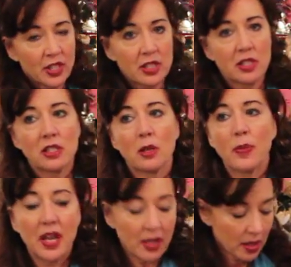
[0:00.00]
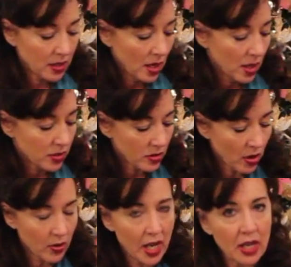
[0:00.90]
it's dissipated.
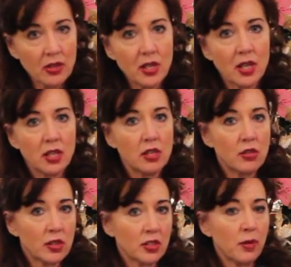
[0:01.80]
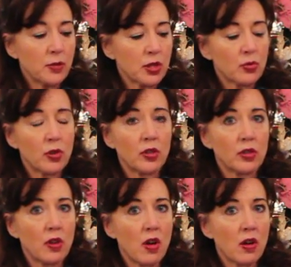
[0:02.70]
So carrying eucalyptus oil